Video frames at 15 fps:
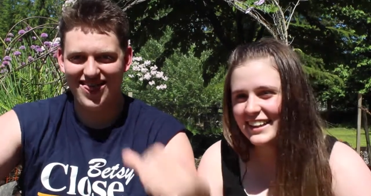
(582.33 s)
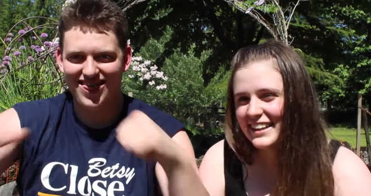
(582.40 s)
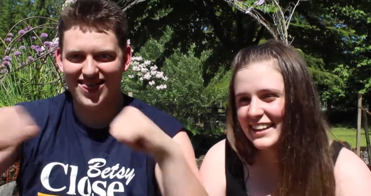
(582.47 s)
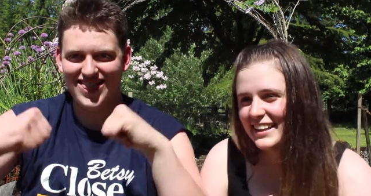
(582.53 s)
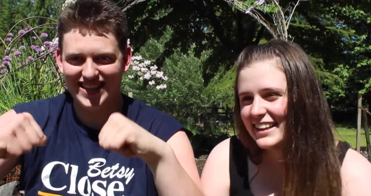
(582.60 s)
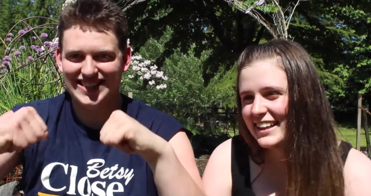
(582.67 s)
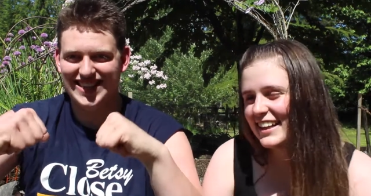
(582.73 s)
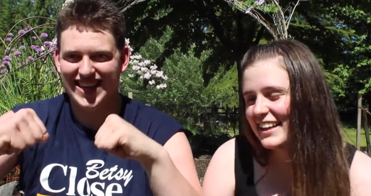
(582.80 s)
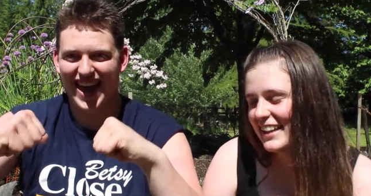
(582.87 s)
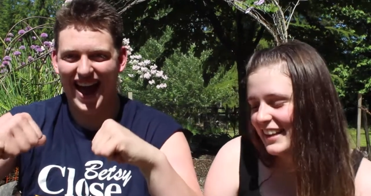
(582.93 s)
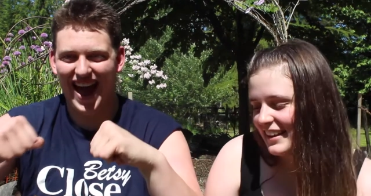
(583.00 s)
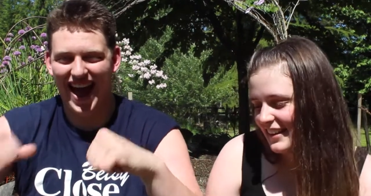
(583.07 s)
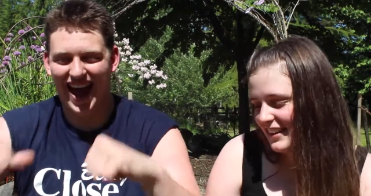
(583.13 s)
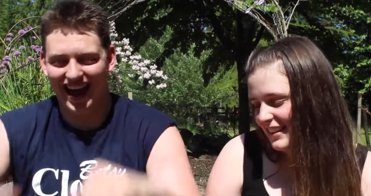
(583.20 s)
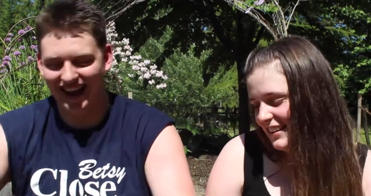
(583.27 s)
Speaker 1: this
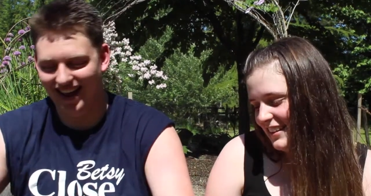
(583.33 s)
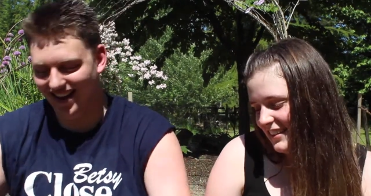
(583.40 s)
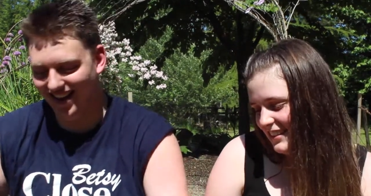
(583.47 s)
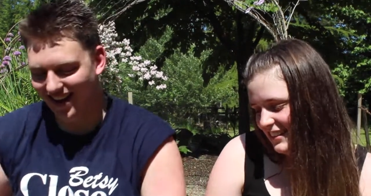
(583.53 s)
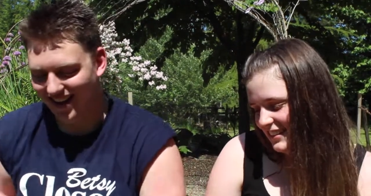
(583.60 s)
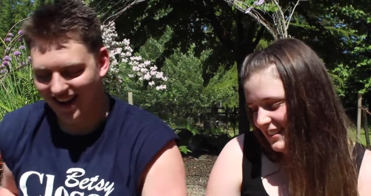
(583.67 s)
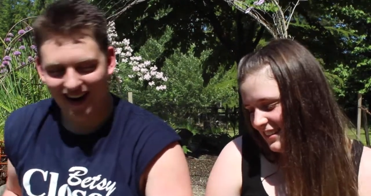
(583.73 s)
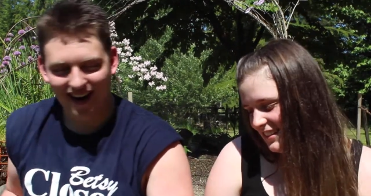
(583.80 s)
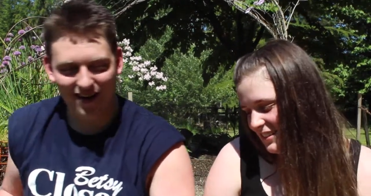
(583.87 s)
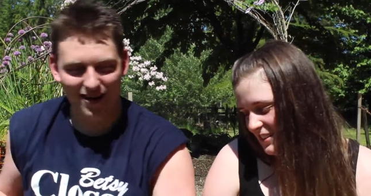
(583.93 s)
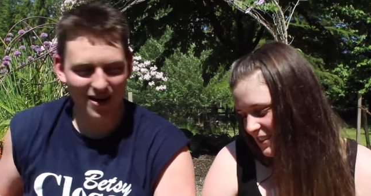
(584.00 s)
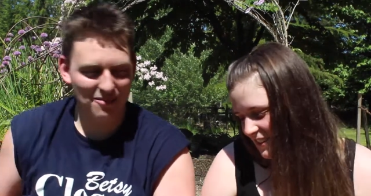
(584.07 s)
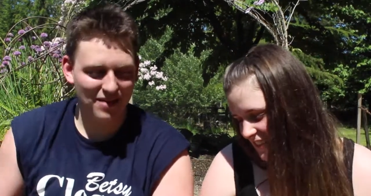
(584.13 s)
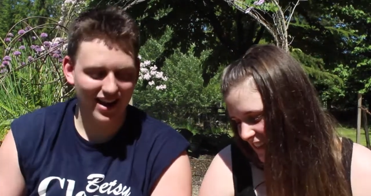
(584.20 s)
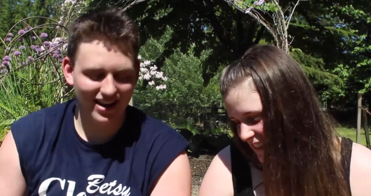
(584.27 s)
guy. No, All
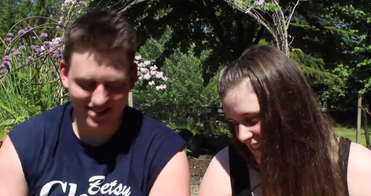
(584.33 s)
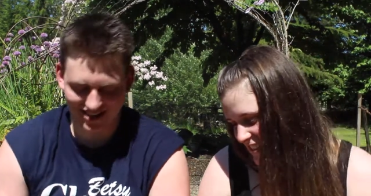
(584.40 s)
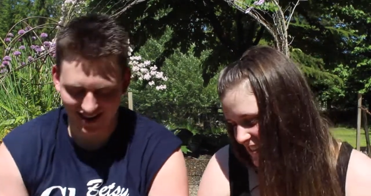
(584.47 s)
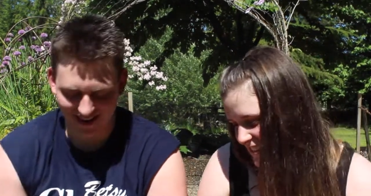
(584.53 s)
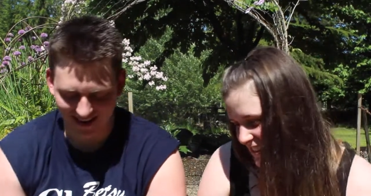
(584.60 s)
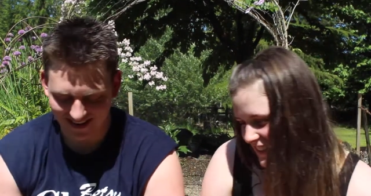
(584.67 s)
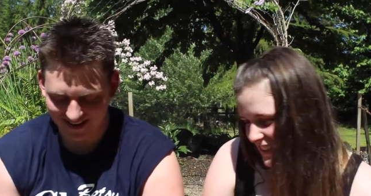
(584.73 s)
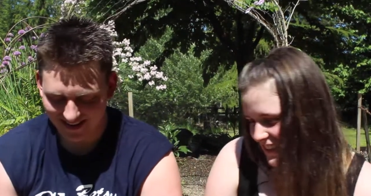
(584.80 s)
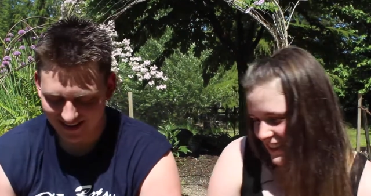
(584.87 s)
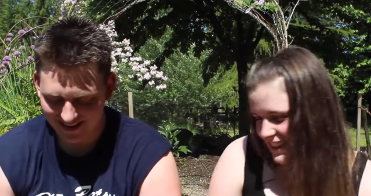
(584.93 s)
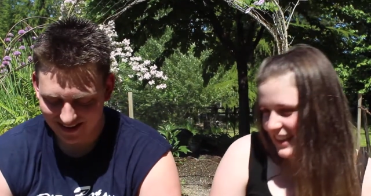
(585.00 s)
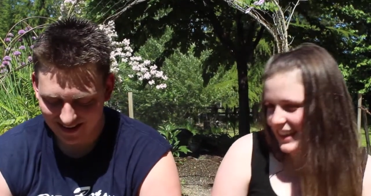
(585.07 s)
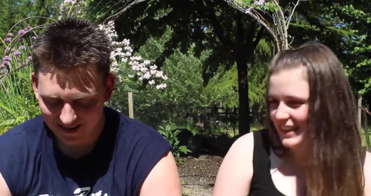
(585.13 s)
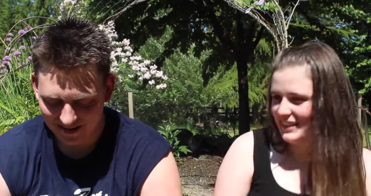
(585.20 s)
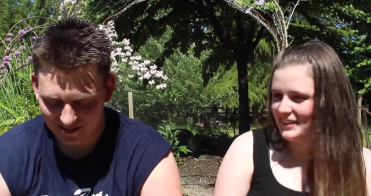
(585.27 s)
right, my turn.
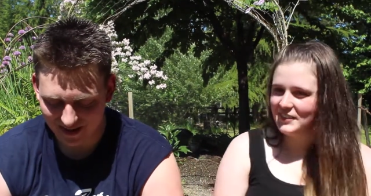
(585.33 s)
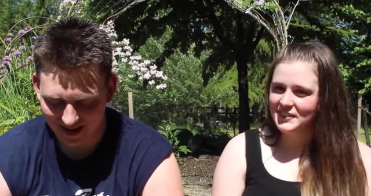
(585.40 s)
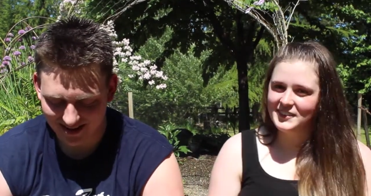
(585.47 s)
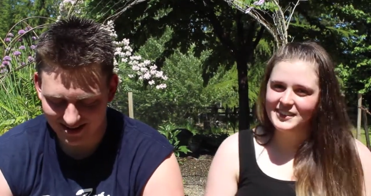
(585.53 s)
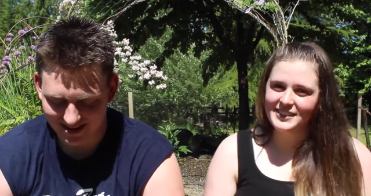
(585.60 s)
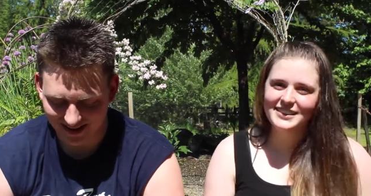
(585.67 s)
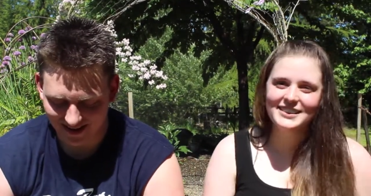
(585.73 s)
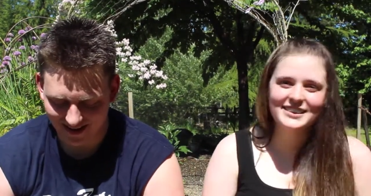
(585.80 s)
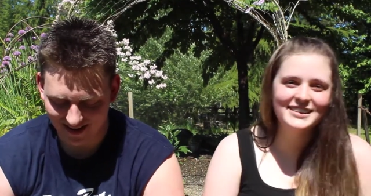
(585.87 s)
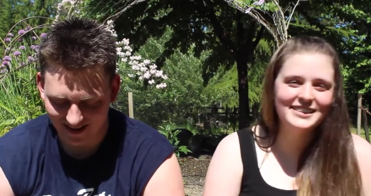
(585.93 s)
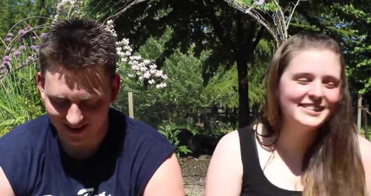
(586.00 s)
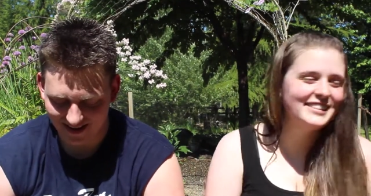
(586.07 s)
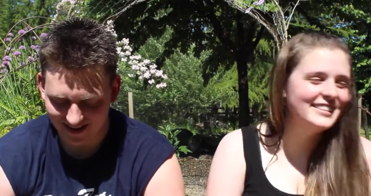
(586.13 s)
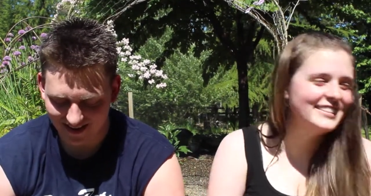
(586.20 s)
My turn.